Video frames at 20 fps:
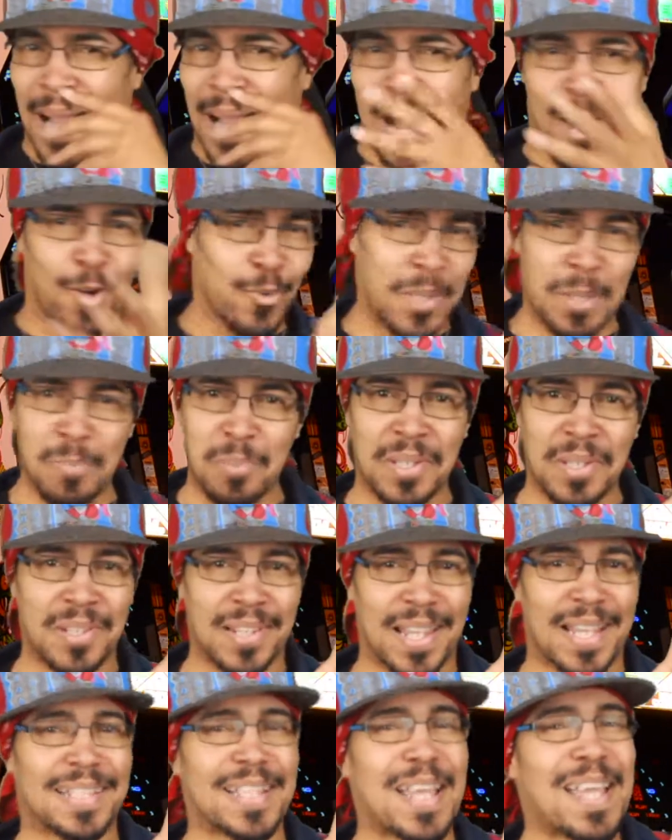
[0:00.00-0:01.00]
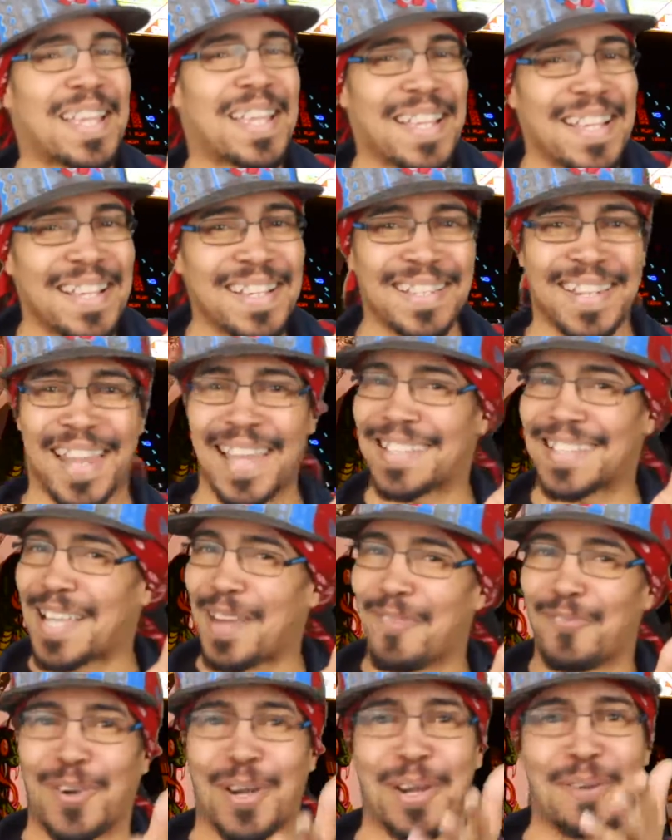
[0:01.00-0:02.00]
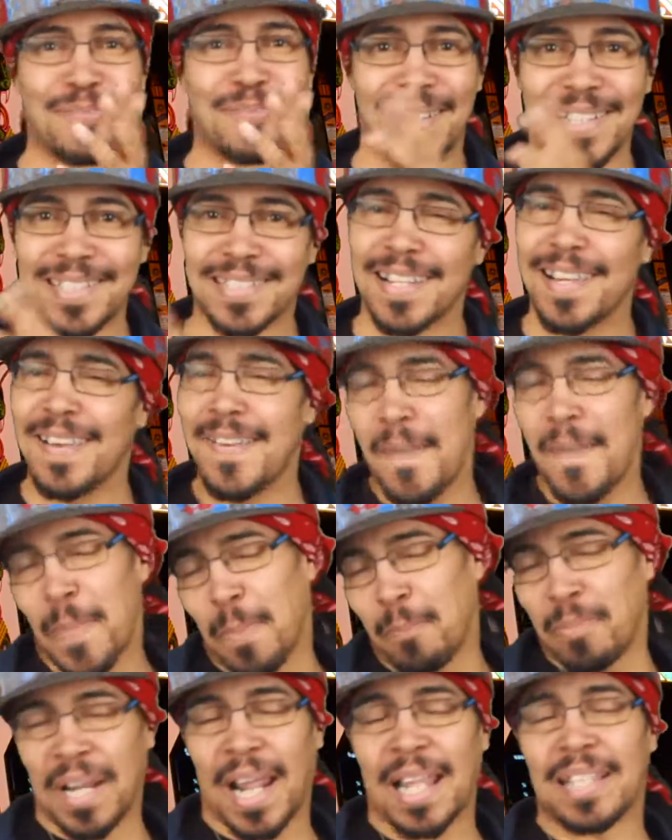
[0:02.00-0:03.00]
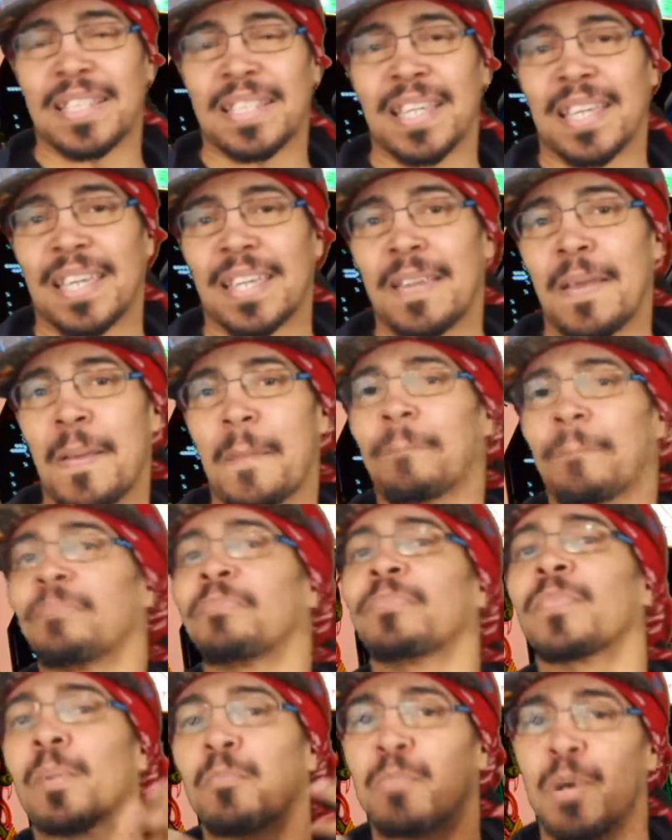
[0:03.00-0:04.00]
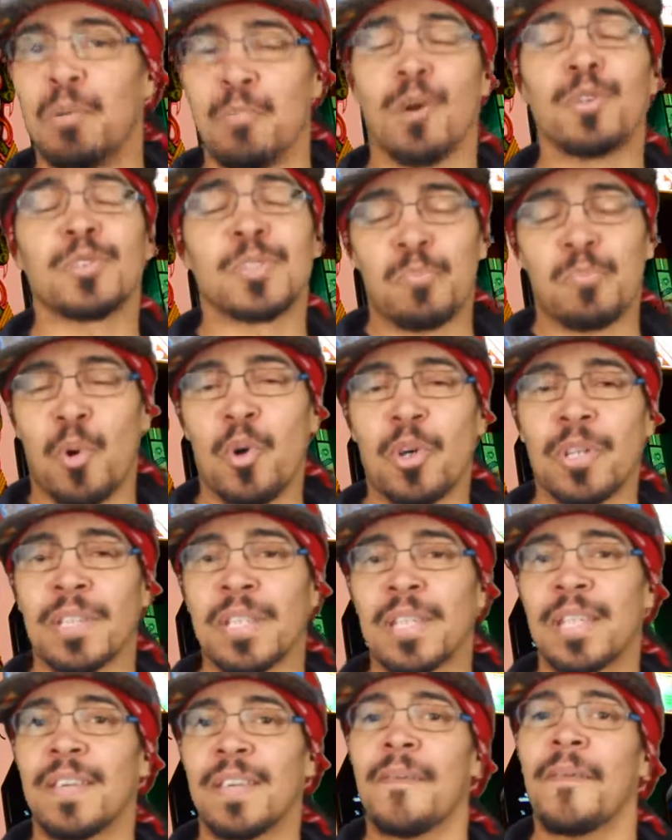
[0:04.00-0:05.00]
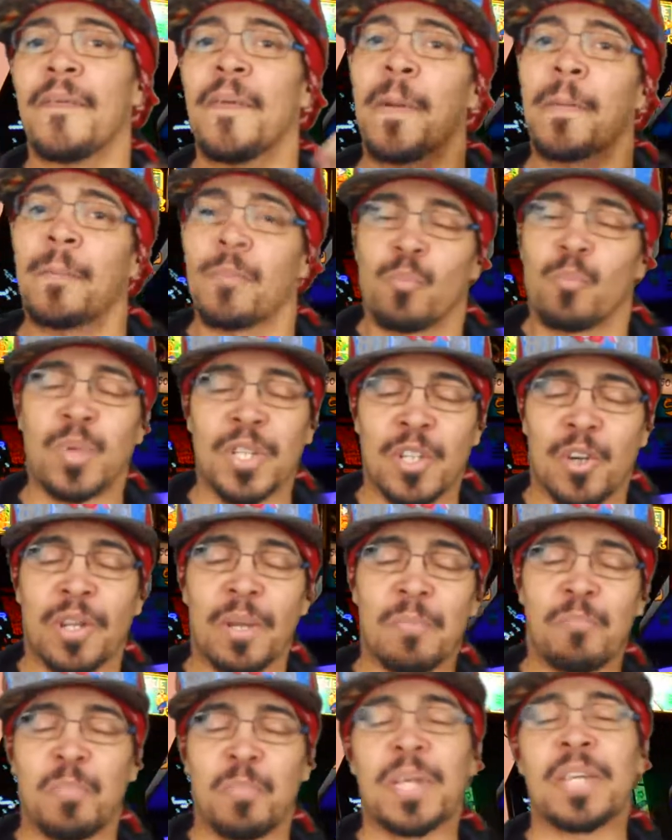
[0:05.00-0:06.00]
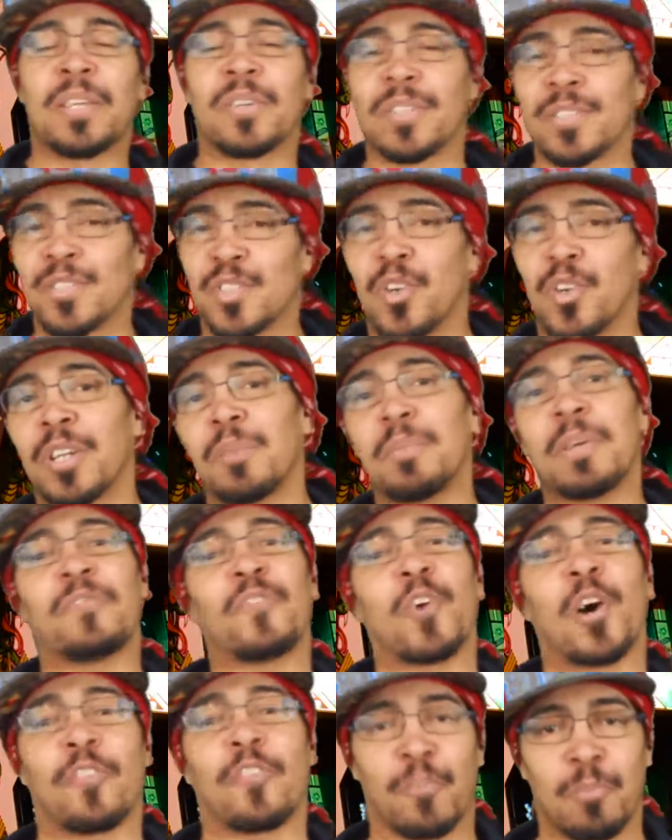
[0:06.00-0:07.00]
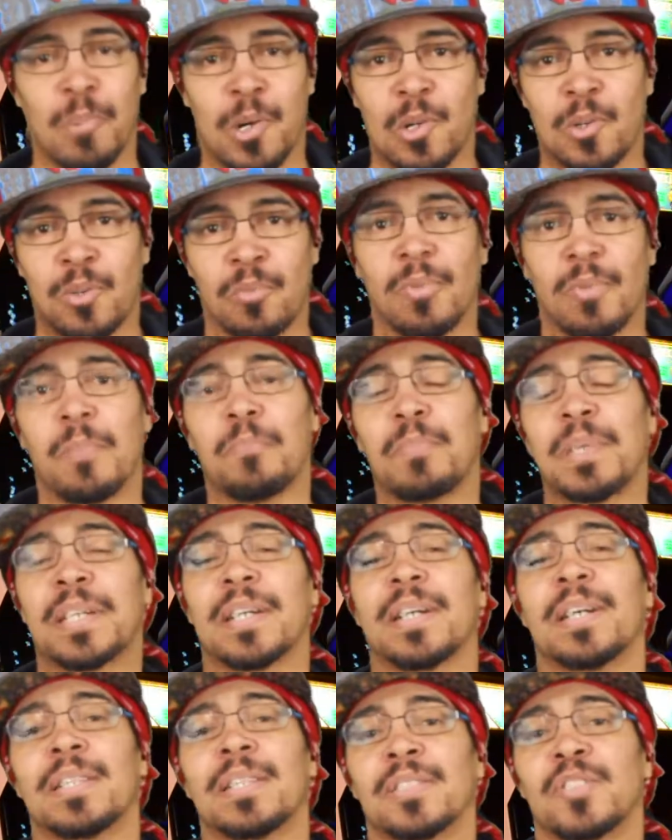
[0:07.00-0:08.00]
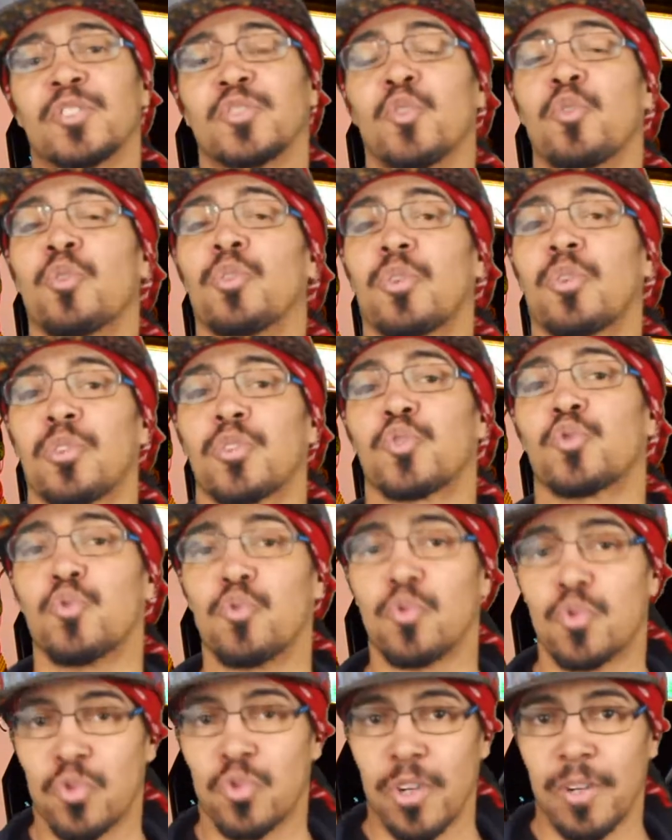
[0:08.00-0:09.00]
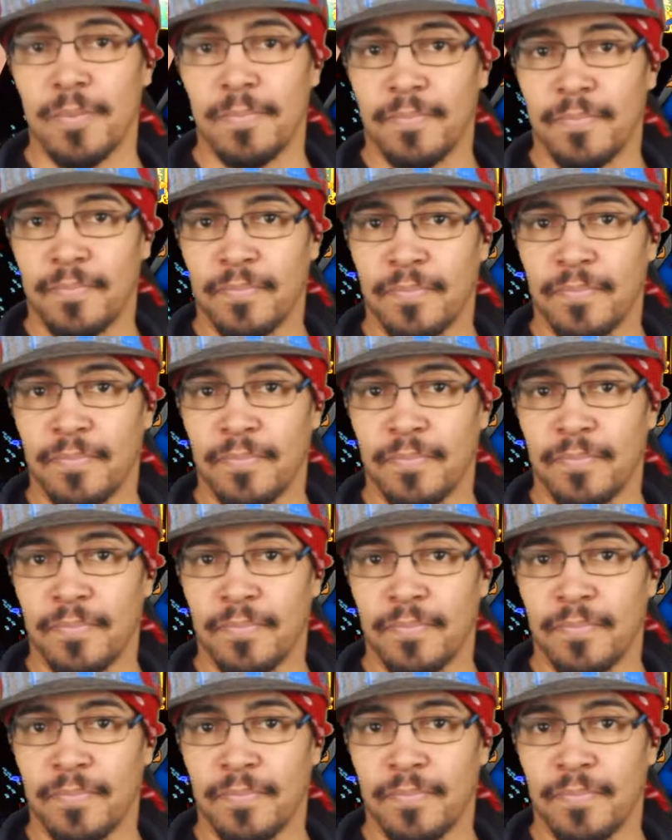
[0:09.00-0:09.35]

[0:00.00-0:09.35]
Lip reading: I don't think Peter liked that very much, but I dig it. But most importantly, we know that Peter is going to be far from home because he's going on a school trip